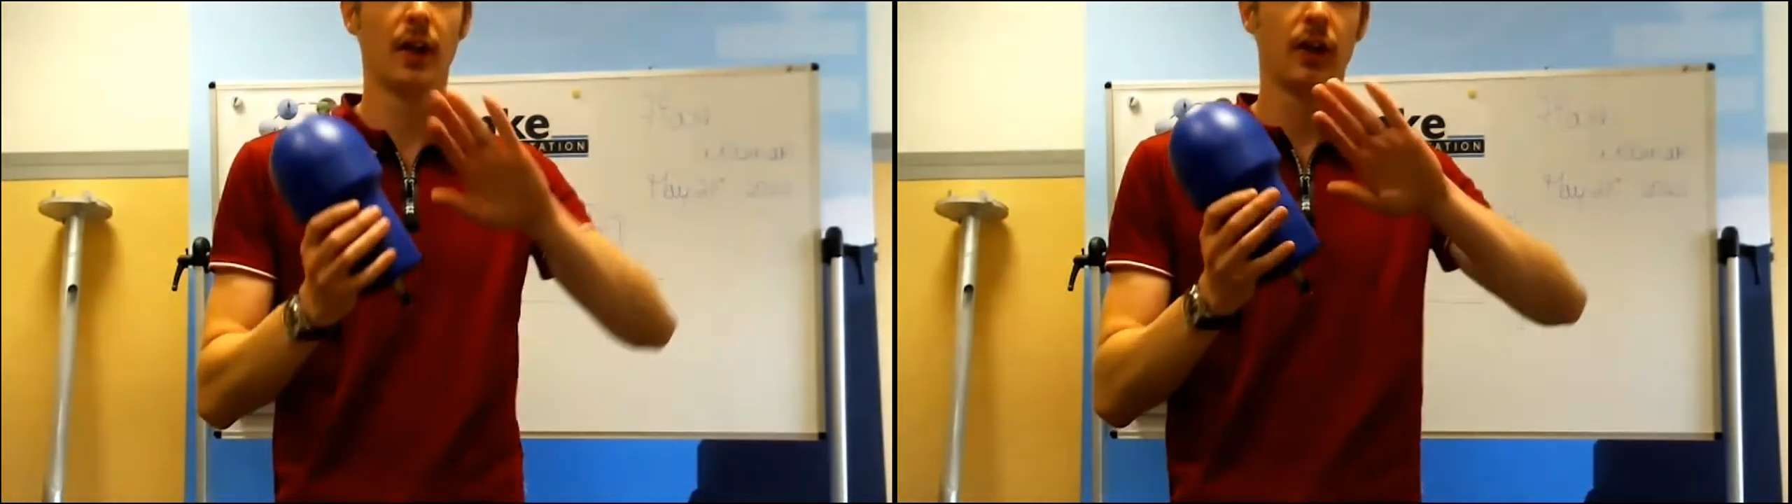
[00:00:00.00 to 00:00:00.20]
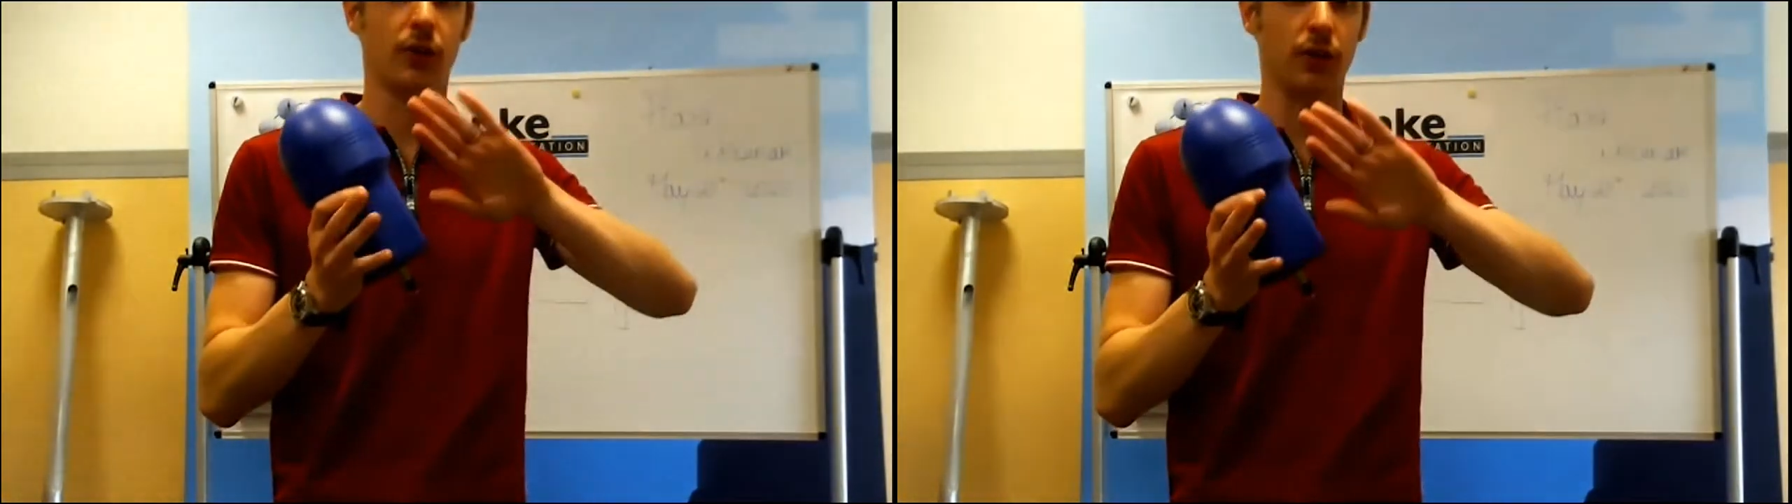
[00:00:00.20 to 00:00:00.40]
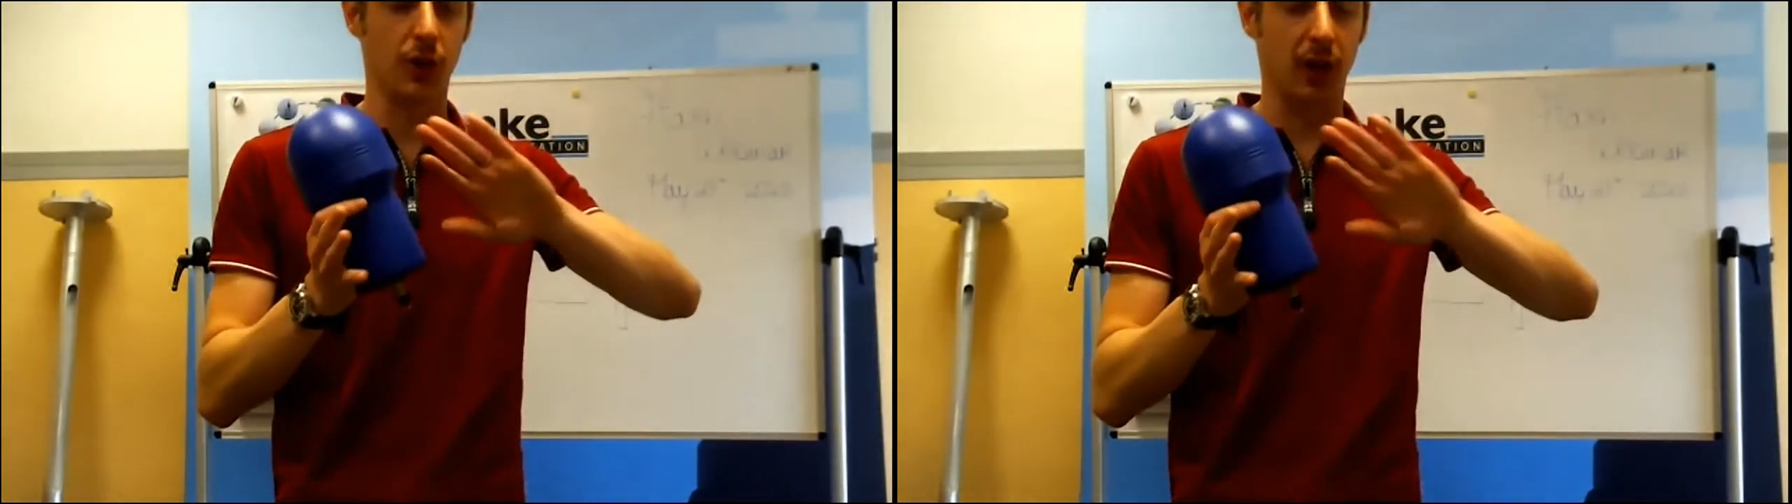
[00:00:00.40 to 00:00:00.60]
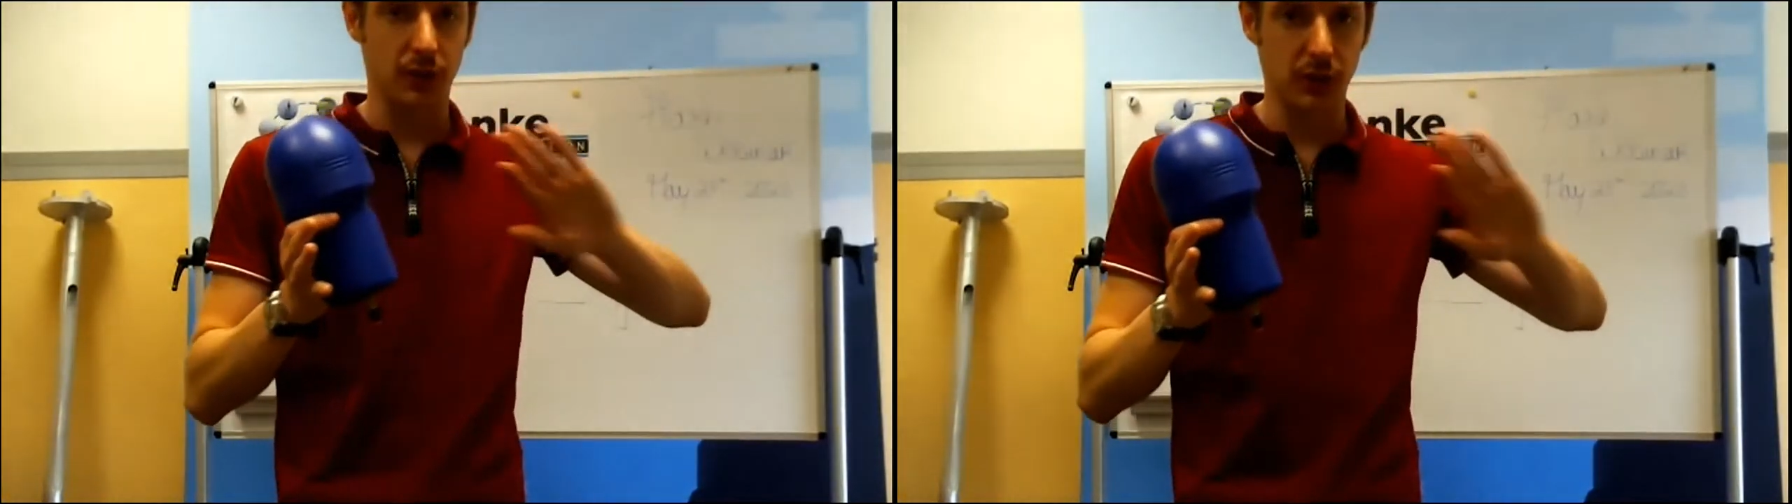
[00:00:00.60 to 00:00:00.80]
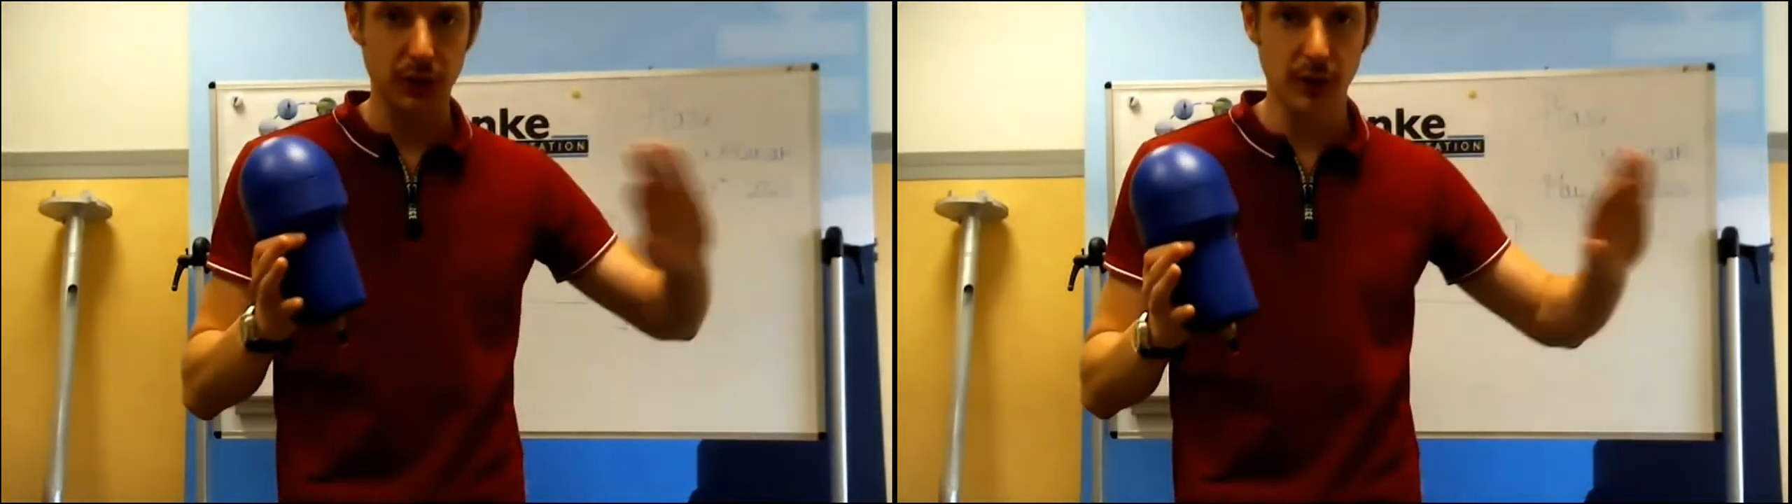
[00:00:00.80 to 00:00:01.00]
So you can
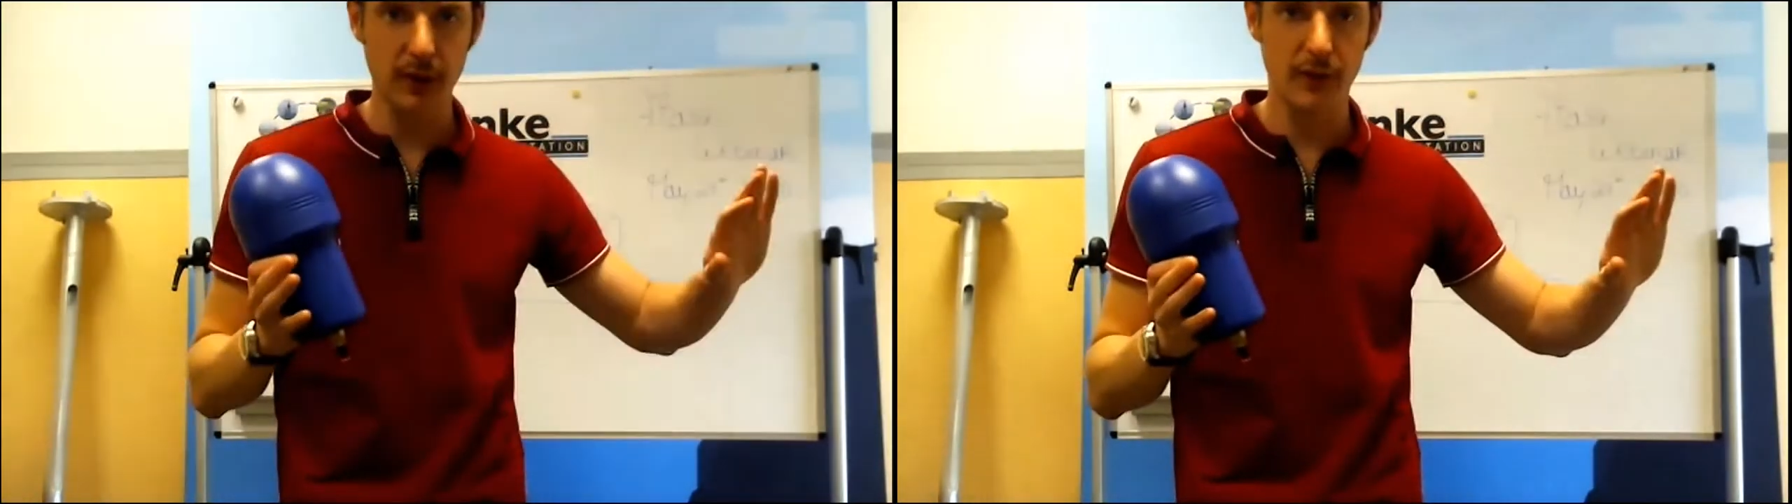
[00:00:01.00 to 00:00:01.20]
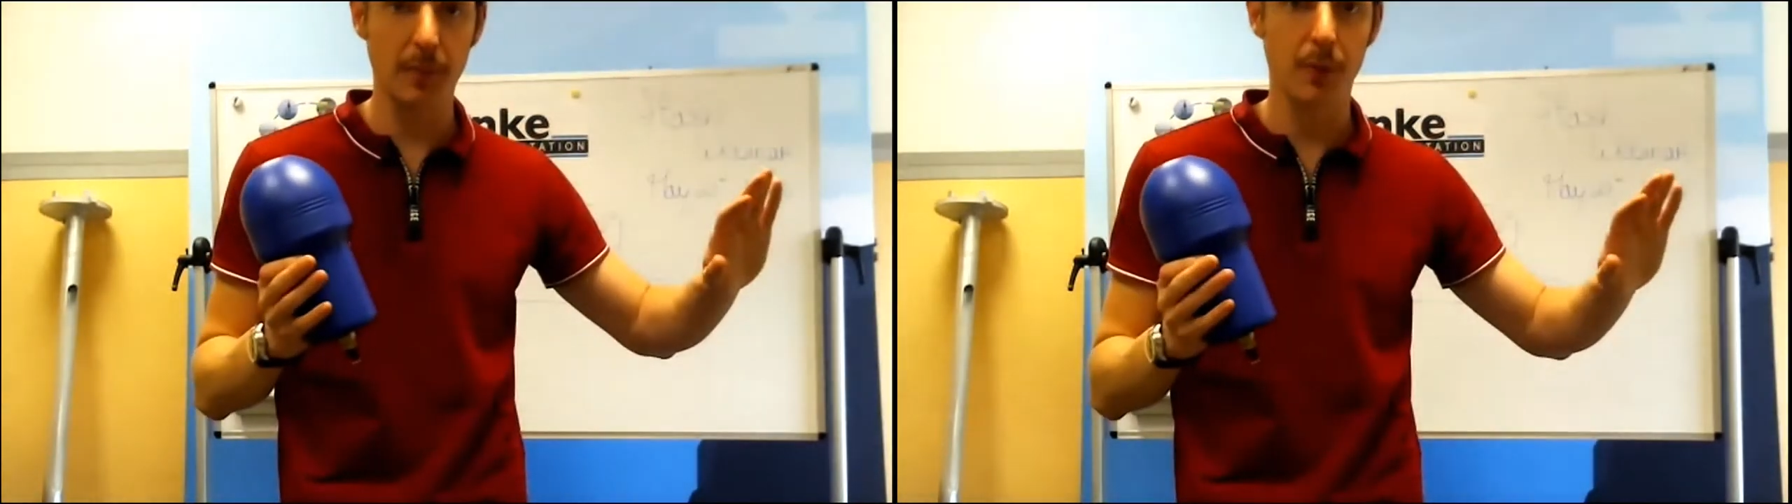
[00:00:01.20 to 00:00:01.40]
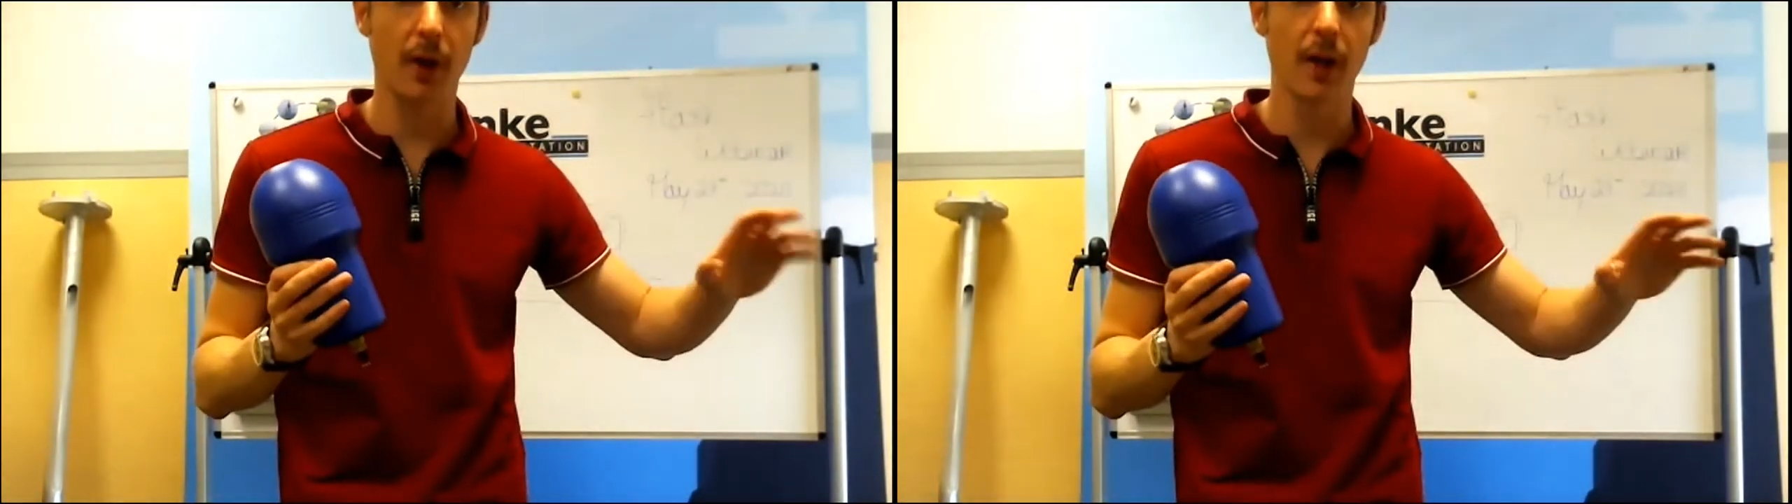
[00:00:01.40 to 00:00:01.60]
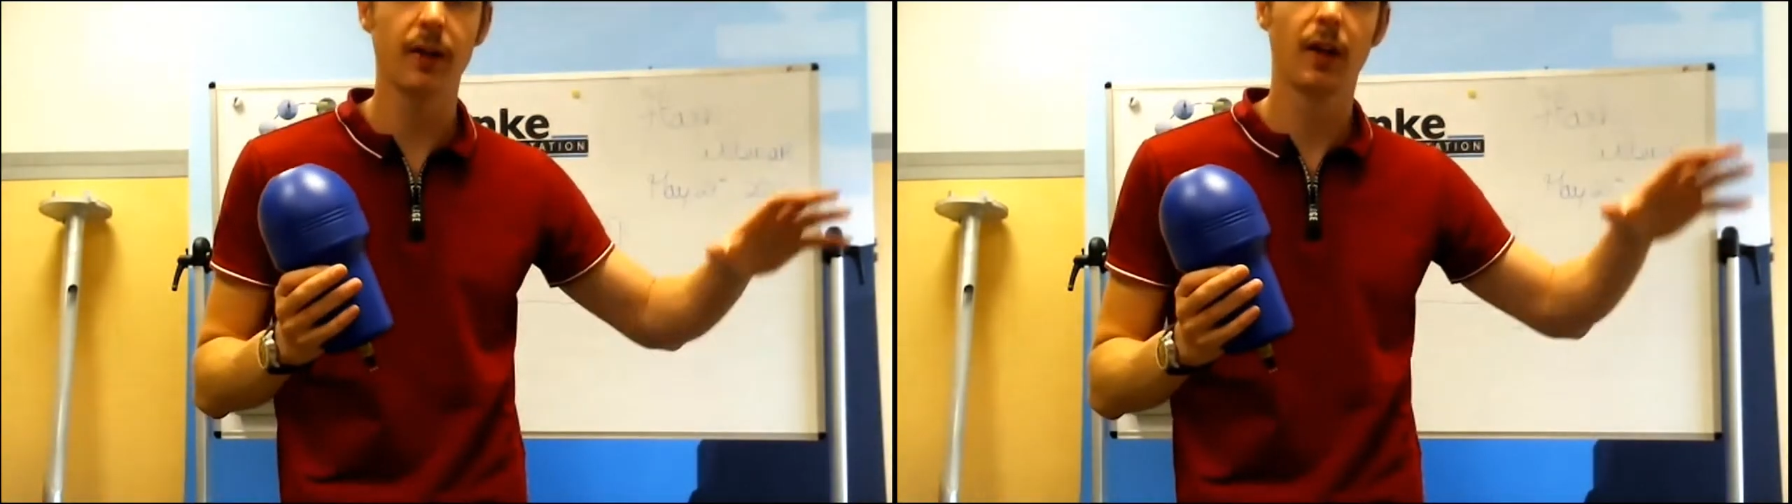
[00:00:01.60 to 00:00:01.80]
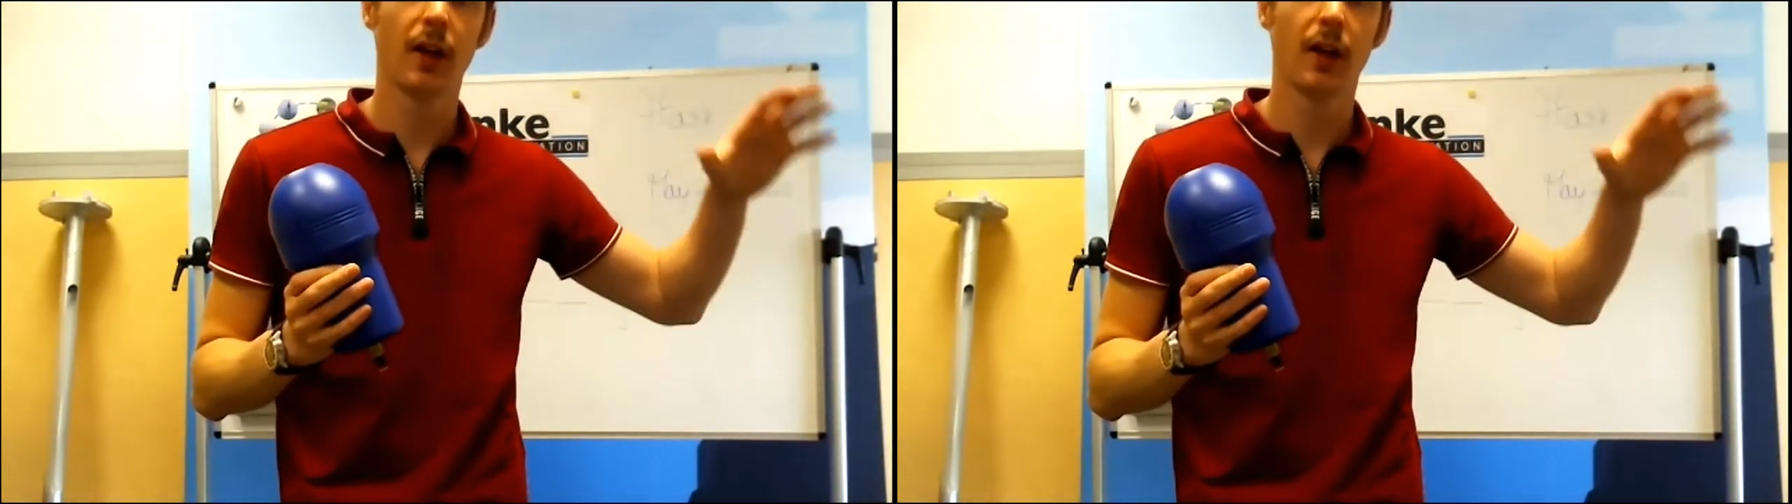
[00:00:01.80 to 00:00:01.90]
totally separate